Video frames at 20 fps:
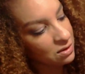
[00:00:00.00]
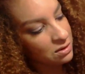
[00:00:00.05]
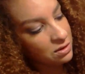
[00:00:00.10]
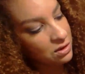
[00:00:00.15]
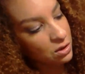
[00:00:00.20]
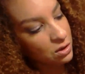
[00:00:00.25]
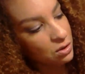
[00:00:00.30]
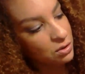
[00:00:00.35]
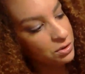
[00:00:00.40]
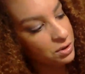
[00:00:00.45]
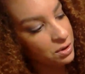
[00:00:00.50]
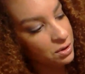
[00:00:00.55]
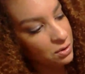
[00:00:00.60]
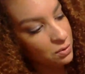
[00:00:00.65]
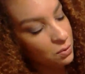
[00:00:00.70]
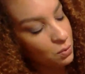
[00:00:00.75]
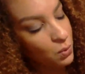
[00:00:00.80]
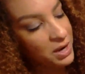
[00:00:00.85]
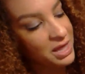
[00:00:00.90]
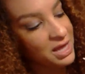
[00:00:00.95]
the
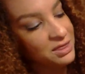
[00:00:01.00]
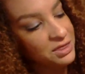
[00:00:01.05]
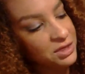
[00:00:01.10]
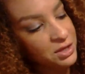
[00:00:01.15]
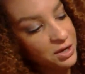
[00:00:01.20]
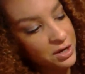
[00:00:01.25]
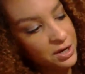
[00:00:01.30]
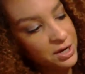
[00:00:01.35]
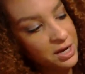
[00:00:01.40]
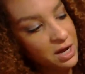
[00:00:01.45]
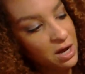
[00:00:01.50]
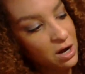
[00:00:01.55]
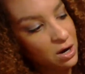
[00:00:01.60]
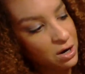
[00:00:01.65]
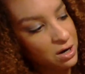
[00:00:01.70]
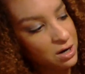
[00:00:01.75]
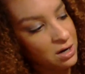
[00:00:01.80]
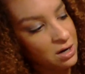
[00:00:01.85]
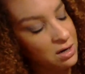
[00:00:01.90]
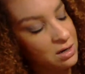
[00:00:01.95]
way that they
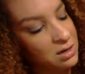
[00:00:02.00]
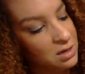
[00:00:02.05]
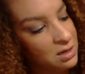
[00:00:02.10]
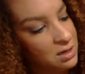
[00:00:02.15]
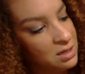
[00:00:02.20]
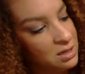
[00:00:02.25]
are,